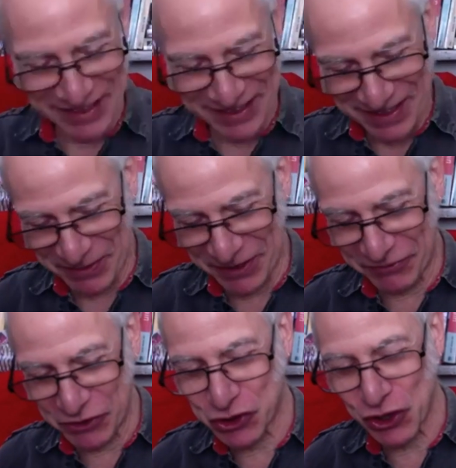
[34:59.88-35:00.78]
But if you
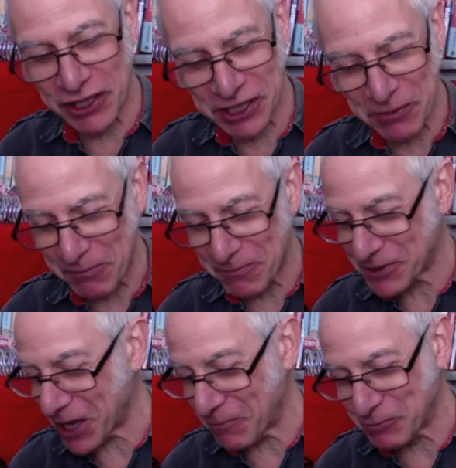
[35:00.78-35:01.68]
try
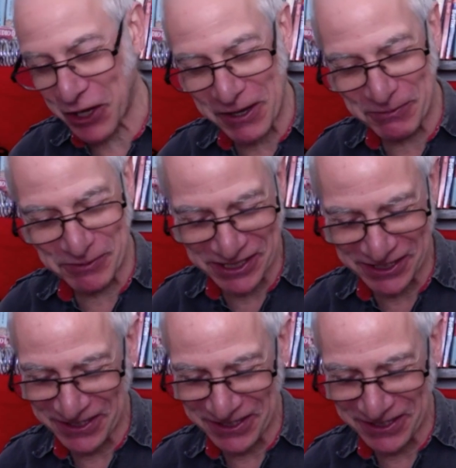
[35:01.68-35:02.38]
sometimes,